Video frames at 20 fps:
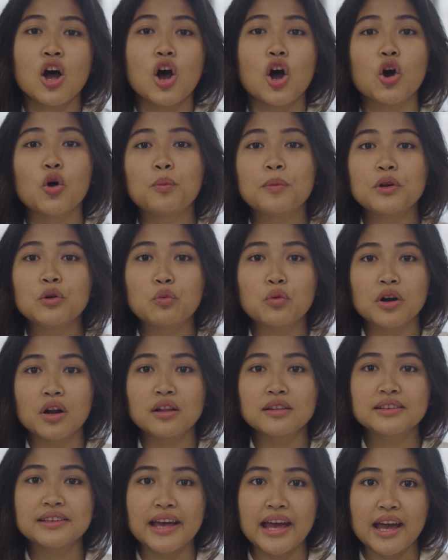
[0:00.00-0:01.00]

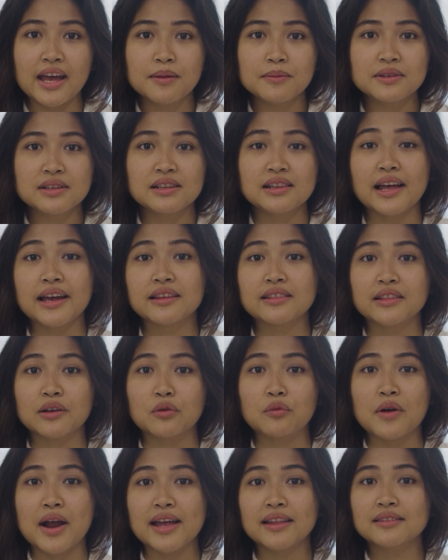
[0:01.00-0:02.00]
Open-world games like
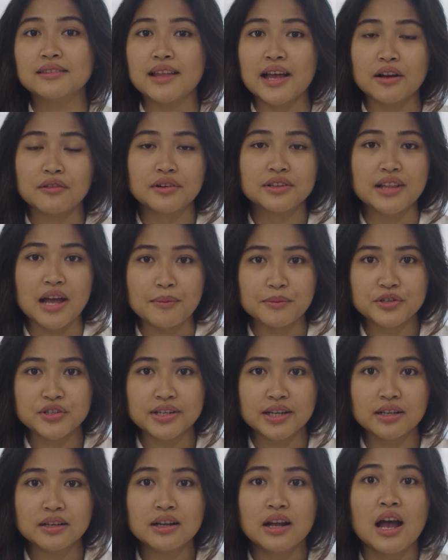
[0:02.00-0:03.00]
the Red Dead
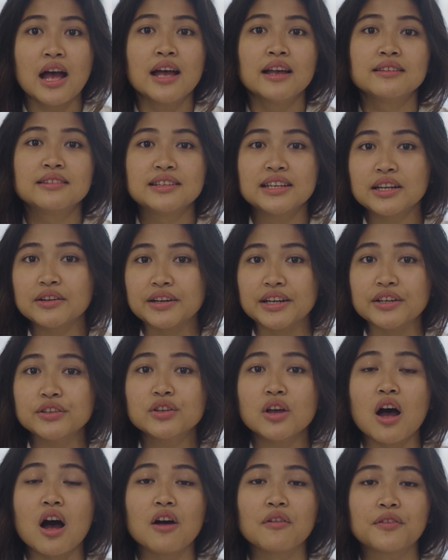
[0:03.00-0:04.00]
Redemption
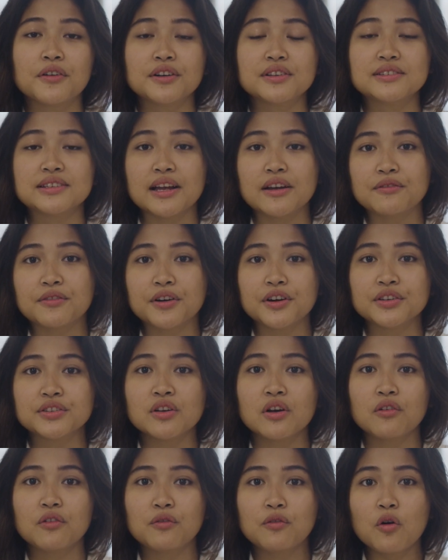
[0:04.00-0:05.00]
series offers diverse
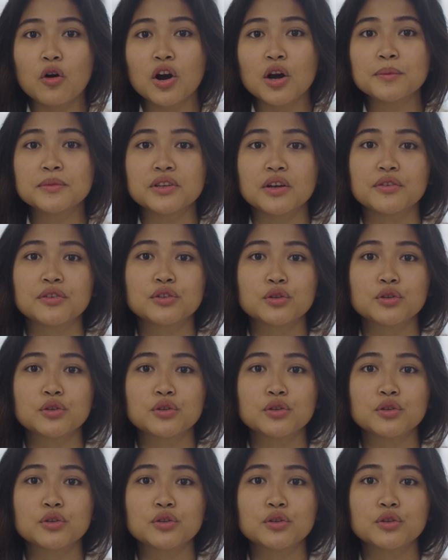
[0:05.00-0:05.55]
forms of